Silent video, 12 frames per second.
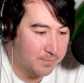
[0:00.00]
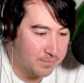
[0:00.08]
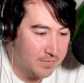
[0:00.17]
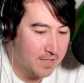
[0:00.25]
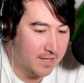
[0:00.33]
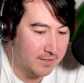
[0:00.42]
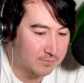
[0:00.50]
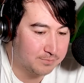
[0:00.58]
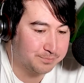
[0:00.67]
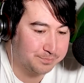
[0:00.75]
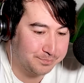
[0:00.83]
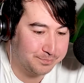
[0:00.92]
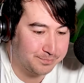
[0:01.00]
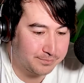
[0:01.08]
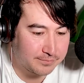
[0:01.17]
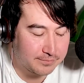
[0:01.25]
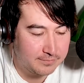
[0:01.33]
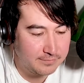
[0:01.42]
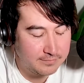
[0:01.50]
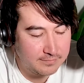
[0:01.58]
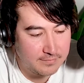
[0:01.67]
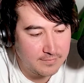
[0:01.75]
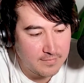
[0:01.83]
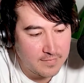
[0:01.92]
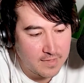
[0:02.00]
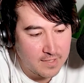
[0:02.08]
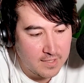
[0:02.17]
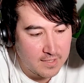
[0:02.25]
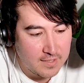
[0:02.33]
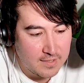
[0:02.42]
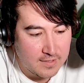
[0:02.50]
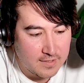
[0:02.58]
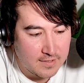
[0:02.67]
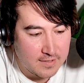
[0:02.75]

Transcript: Yeah, absolutely. And there's synergies between channels as well.